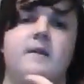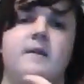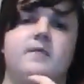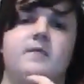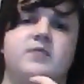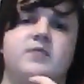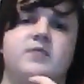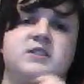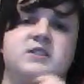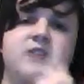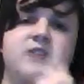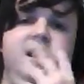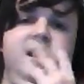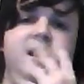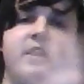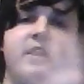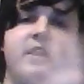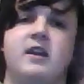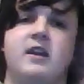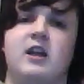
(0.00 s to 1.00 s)
The
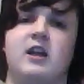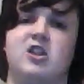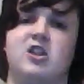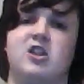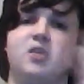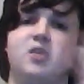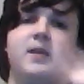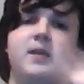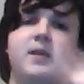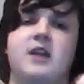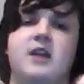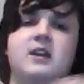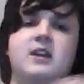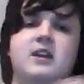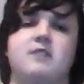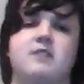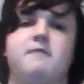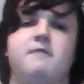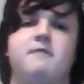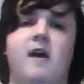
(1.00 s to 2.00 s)
sun
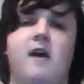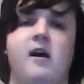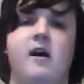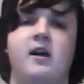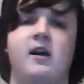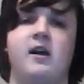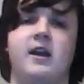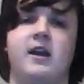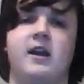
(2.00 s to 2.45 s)
illuminating the fog,